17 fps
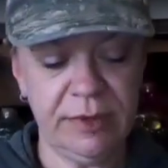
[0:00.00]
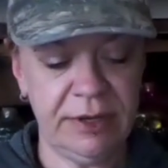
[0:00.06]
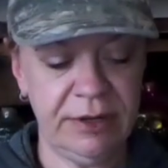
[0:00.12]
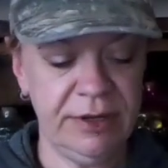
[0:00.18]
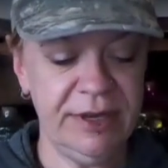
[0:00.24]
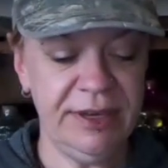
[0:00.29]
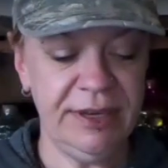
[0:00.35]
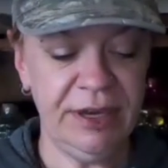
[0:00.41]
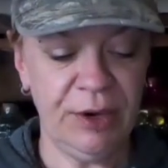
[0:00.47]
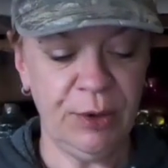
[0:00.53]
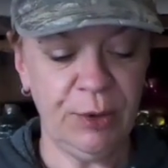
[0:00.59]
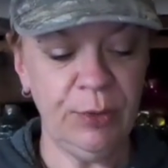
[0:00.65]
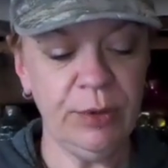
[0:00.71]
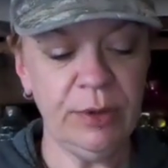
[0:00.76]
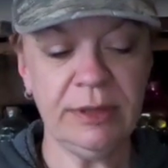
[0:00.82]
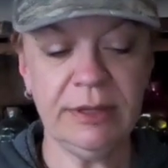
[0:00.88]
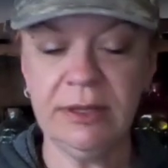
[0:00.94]
there you
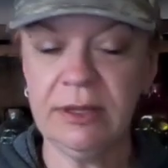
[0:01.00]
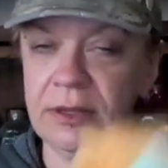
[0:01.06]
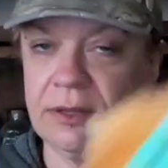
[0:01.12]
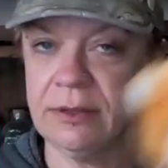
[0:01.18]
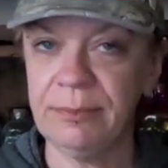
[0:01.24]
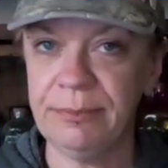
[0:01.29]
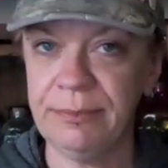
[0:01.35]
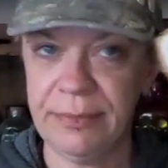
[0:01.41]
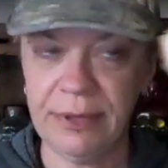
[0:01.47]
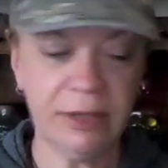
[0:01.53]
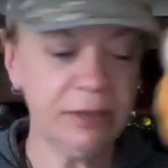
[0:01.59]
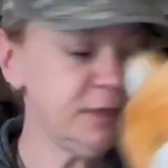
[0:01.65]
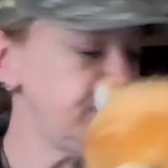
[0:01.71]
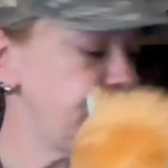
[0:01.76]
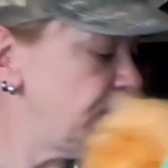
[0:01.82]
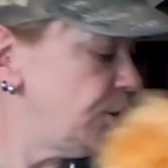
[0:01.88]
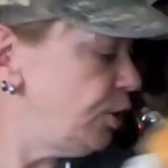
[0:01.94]
go, little
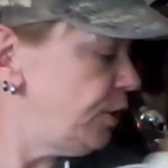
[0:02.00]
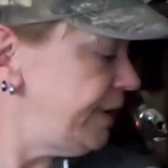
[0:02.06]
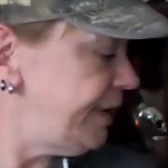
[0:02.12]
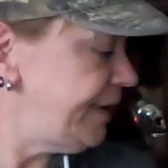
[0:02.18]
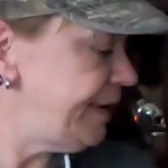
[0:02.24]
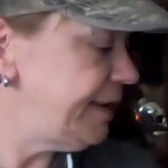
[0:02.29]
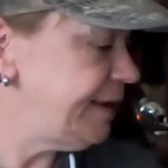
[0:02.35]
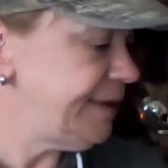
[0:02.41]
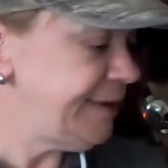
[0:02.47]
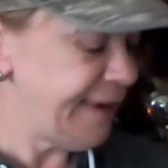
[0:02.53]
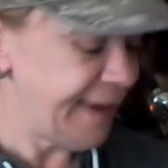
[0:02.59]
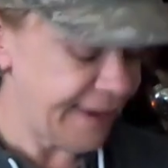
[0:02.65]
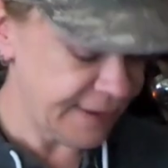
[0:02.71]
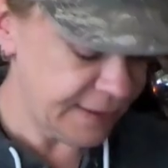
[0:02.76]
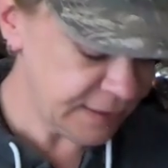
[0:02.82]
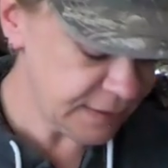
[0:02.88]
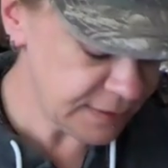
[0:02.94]
Build-A-Bear kitty
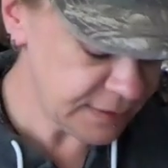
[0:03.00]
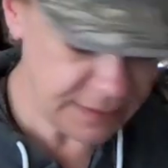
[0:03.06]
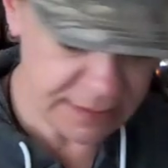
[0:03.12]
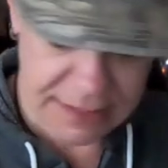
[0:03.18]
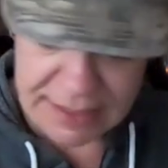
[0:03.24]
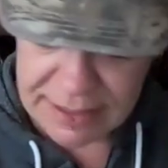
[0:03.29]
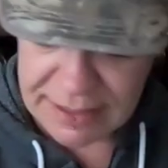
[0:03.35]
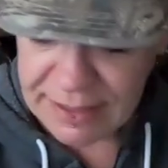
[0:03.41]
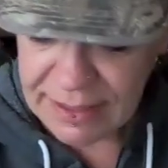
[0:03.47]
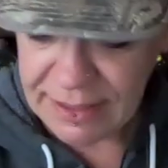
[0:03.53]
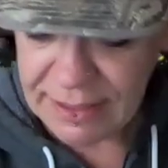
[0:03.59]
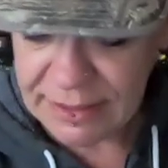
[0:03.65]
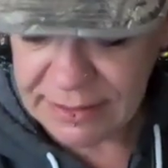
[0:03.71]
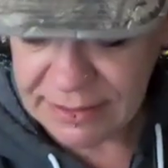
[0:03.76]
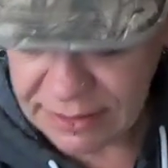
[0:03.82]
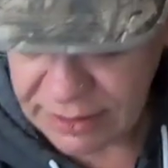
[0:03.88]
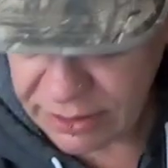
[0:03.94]
cat.
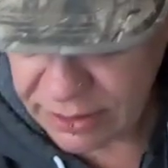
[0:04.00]
And here